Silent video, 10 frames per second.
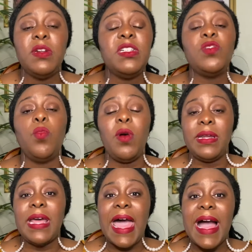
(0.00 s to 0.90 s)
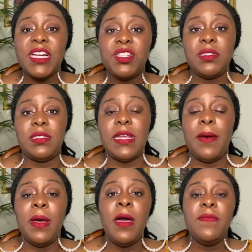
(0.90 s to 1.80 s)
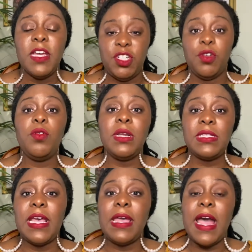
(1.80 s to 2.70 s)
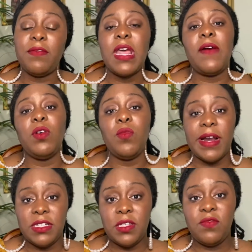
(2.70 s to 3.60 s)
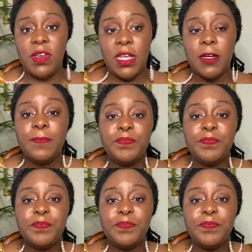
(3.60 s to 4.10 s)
Just one action step that you're going to take after having watched this video.